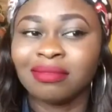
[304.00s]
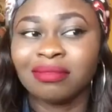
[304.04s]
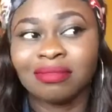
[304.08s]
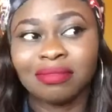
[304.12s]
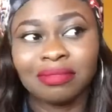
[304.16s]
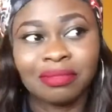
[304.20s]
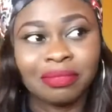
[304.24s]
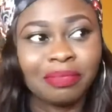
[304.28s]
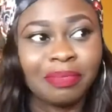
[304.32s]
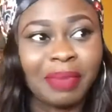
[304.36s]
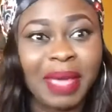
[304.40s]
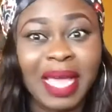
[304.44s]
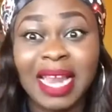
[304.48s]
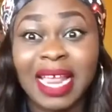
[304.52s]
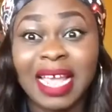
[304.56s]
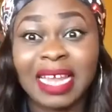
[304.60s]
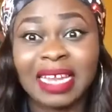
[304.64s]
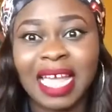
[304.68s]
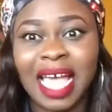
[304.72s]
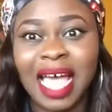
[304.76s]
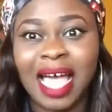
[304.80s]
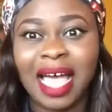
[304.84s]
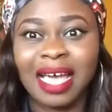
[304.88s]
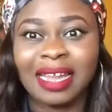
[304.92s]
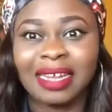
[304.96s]
Barely
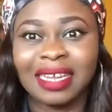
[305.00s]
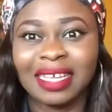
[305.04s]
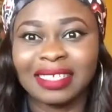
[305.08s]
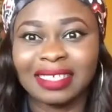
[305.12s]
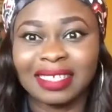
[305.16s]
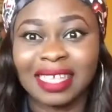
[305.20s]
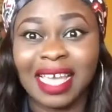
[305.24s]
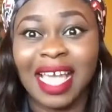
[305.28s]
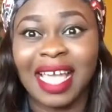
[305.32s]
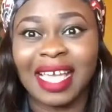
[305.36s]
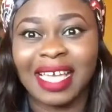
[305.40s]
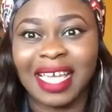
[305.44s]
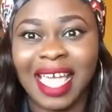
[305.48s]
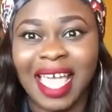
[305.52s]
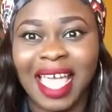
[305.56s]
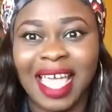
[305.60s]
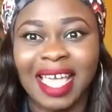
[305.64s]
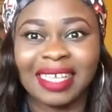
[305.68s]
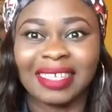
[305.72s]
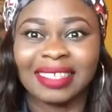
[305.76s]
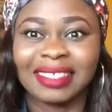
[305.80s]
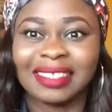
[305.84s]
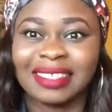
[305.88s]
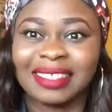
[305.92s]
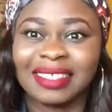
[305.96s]
an hour later, I
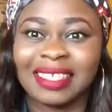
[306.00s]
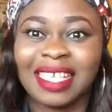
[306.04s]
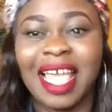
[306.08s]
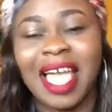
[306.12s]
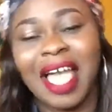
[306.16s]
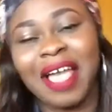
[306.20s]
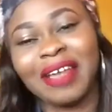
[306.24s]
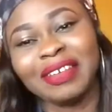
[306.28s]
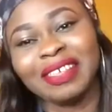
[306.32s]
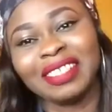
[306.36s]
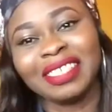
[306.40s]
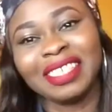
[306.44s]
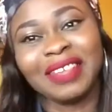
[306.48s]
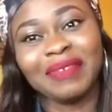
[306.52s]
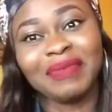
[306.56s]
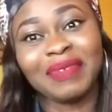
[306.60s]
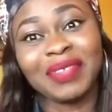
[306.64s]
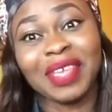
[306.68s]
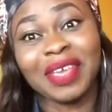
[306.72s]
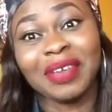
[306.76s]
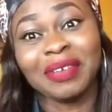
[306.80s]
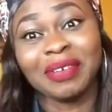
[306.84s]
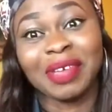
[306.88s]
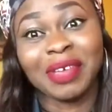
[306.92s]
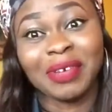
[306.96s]
guess, I received
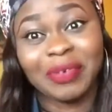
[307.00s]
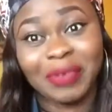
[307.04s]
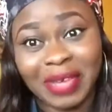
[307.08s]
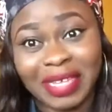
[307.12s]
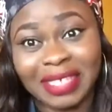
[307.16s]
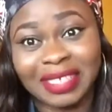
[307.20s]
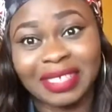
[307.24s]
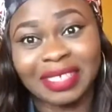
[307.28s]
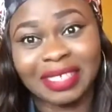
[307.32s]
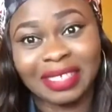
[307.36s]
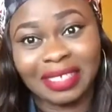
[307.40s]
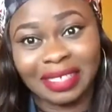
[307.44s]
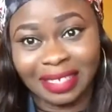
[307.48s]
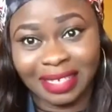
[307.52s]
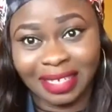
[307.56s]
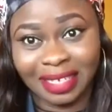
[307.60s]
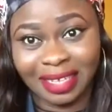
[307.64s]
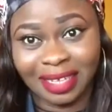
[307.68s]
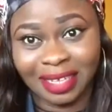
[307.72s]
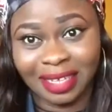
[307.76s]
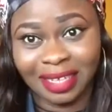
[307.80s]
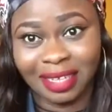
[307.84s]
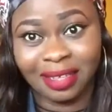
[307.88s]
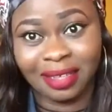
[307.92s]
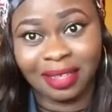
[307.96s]
a request.
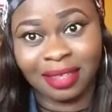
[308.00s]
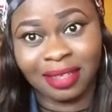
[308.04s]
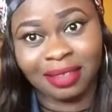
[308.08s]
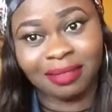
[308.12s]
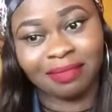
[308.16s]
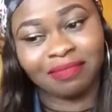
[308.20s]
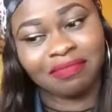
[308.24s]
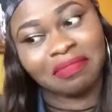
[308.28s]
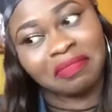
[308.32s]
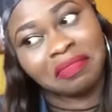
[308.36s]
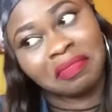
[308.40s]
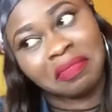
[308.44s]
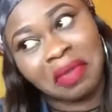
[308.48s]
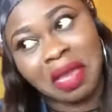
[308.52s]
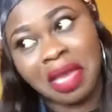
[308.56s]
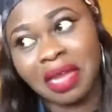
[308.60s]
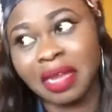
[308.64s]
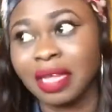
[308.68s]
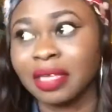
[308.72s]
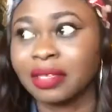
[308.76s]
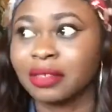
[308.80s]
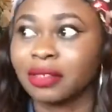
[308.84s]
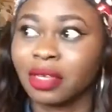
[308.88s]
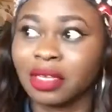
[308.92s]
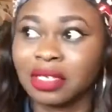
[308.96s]
And
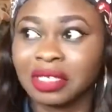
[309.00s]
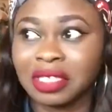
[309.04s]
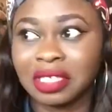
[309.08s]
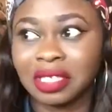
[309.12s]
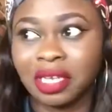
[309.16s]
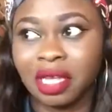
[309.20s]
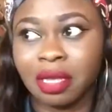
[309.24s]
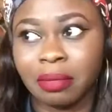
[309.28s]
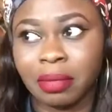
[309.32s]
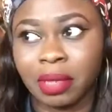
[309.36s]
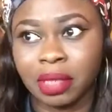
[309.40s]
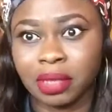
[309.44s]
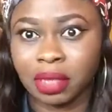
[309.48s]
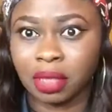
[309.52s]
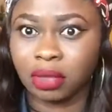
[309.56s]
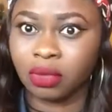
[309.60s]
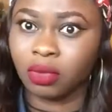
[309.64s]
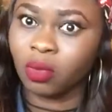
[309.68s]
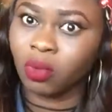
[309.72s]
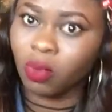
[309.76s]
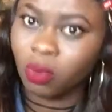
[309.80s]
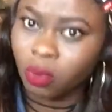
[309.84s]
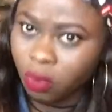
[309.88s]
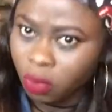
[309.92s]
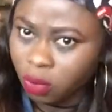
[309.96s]
I saw the name. I said,
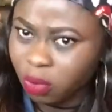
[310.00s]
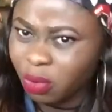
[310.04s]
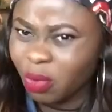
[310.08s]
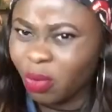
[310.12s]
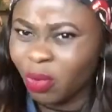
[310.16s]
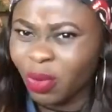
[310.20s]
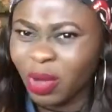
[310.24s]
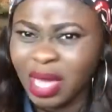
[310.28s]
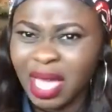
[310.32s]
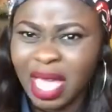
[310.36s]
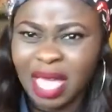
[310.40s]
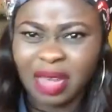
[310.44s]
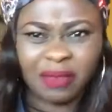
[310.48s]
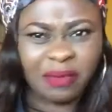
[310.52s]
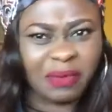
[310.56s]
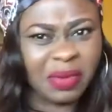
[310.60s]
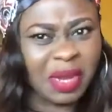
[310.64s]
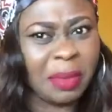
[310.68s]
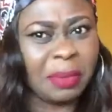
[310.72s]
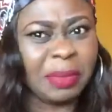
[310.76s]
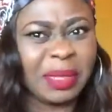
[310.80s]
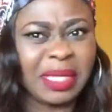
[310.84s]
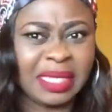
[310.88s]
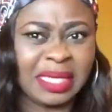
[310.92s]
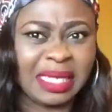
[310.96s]
what kind of
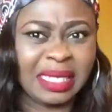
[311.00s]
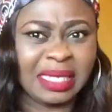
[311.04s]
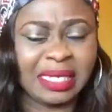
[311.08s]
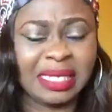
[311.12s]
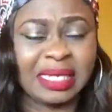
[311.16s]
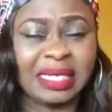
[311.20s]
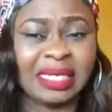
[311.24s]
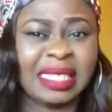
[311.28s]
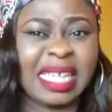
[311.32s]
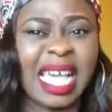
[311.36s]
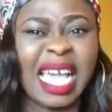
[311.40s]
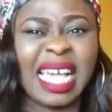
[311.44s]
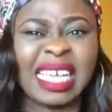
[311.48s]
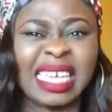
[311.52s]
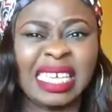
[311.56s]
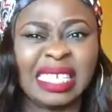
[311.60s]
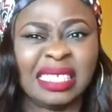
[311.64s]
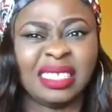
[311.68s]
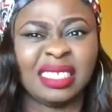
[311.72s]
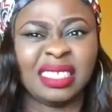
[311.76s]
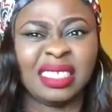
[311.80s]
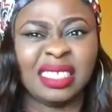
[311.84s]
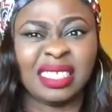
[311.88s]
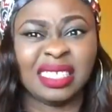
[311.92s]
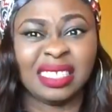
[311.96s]
name is this?
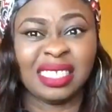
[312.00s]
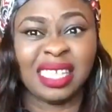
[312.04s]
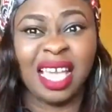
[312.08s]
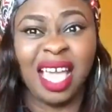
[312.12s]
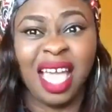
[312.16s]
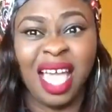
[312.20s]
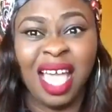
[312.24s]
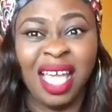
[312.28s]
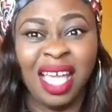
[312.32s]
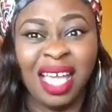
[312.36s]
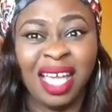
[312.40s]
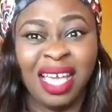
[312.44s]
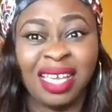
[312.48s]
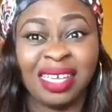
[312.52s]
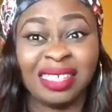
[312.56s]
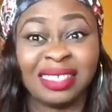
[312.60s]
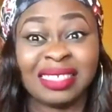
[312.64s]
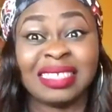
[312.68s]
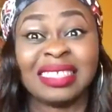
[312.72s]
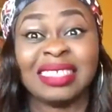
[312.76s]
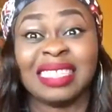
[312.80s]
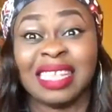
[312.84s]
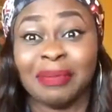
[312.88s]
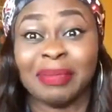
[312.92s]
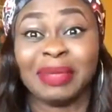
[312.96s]
Takis.
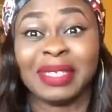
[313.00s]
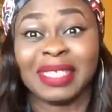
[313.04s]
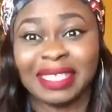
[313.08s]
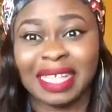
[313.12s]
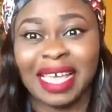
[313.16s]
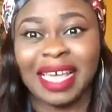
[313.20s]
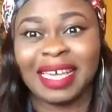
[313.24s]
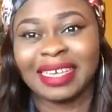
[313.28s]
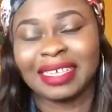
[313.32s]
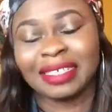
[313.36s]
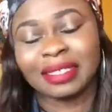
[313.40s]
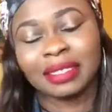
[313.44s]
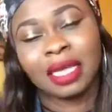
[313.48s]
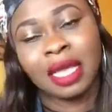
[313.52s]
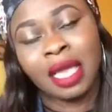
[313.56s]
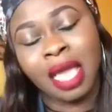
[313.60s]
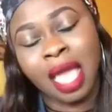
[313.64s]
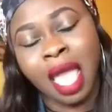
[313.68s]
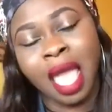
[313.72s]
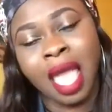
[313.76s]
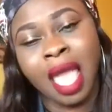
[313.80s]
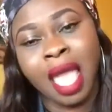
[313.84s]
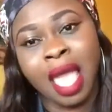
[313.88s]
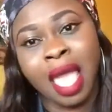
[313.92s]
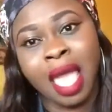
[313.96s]
His name is Takis.
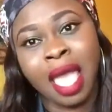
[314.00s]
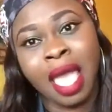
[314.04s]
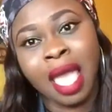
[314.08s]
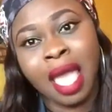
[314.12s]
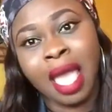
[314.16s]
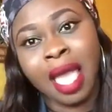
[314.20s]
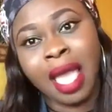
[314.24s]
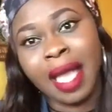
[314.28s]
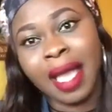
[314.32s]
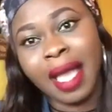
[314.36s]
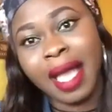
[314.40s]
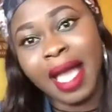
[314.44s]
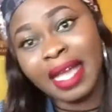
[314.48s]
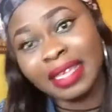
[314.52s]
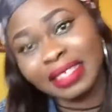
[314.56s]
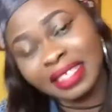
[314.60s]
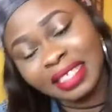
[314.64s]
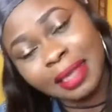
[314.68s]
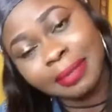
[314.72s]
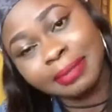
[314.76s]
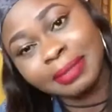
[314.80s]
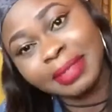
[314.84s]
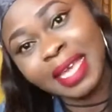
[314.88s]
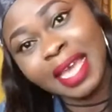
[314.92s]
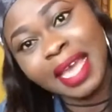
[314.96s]
I
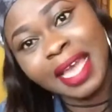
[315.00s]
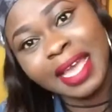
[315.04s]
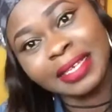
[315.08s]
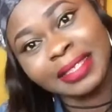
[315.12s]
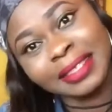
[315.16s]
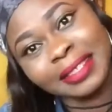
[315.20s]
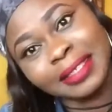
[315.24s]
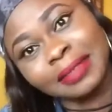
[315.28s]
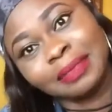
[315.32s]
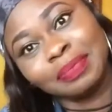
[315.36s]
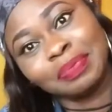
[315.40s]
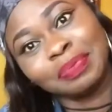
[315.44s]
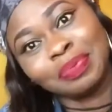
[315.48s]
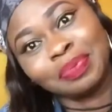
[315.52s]
accepted.